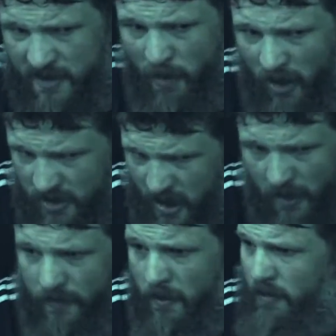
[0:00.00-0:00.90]
smaller
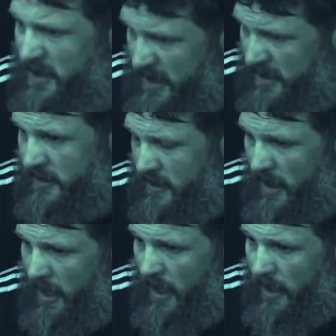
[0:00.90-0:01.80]
scale for a business,
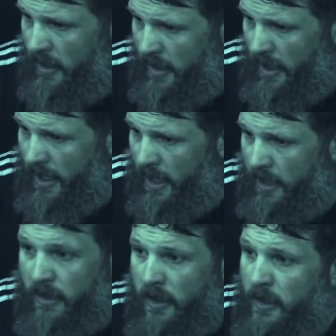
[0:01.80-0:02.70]

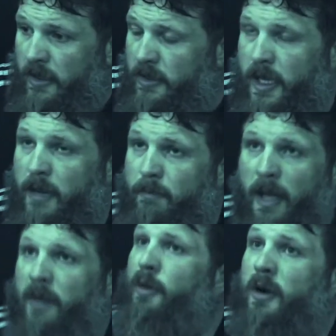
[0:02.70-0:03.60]
and you're getting
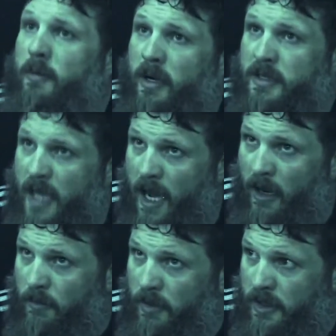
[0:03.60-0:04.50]
paid $30 an
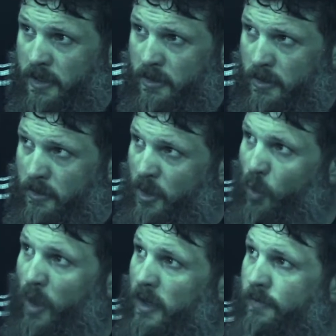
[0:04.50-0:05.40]
hour, but you're
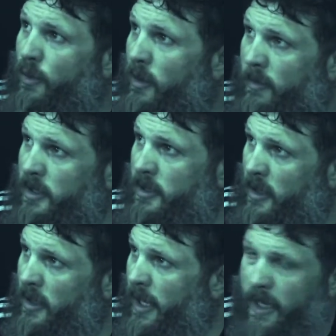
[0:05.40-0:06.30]
working for them and
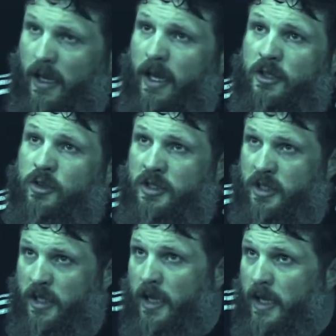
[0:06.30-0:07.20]
you're like an
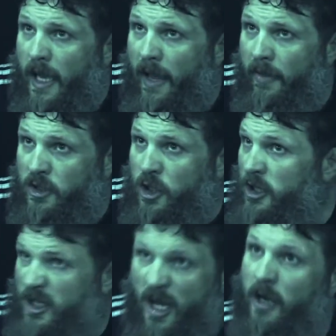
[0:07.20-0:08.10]
electrician, and they're
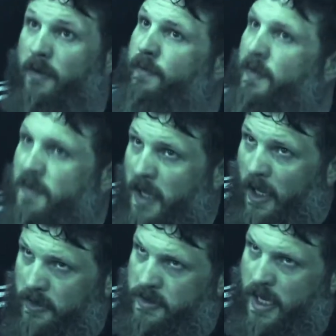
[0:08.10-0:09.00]
charging
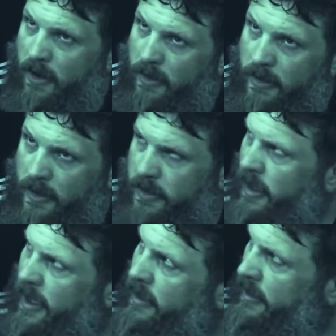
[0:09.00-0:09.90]
$150 an hour. And you're
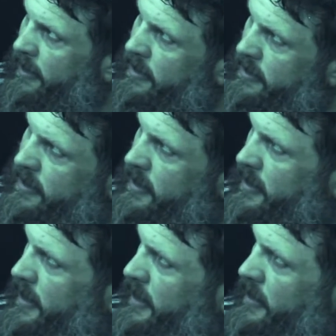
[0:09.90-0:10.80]
like, there's
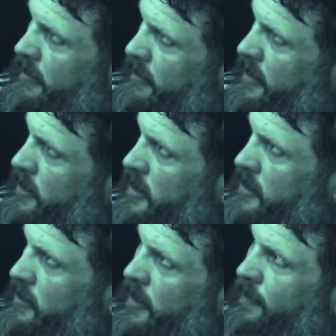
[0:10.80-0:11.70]
30, you're
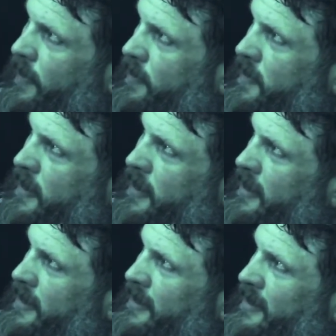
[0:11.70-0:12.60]
charging 150.
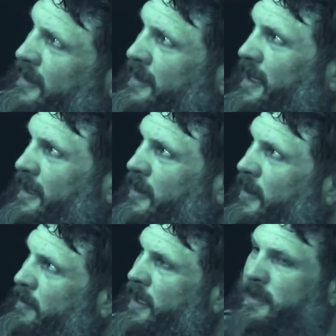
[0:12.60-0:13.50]
That doesn't
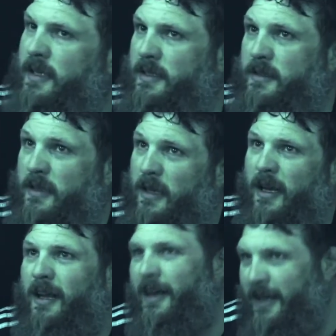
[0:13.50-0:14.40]
quite make sense.
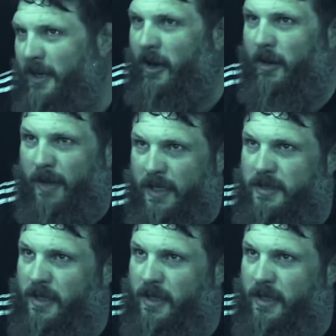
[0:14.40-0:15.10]
You know what I mean?